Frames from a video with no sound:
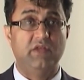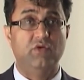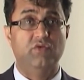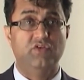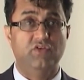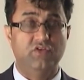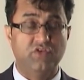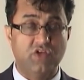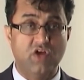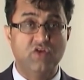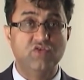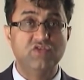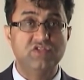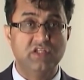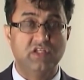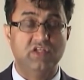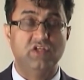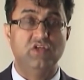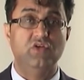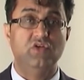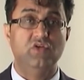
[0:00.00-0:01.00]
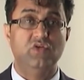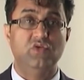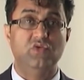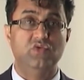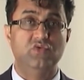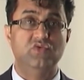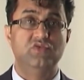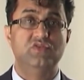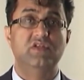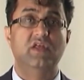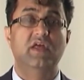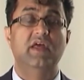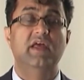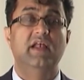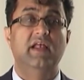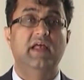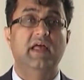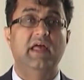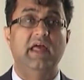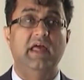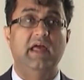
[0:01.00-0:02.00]
on the dose that you use.
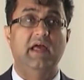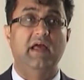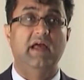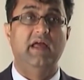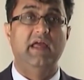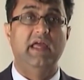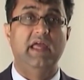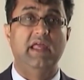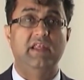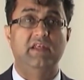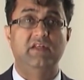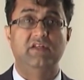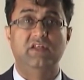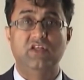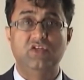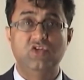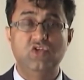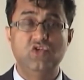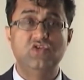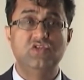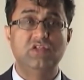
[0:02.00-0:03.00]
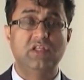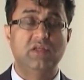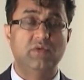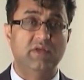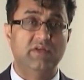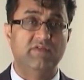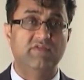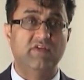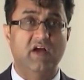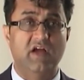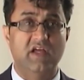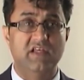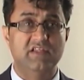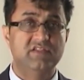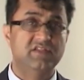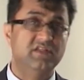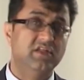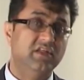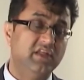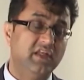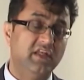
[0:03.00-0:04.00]
And usually we advise
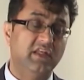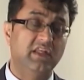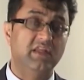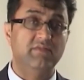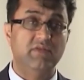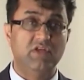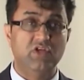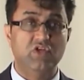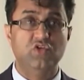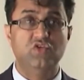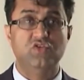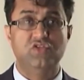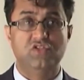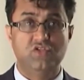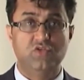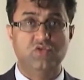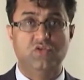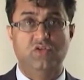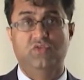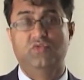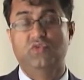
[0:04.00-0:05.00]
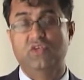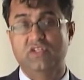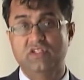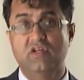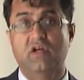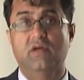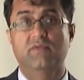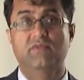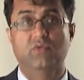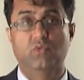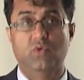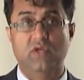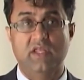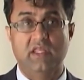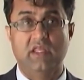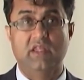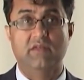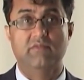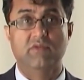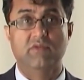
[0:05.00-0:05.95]
that it can be used 2 to 3 times a week at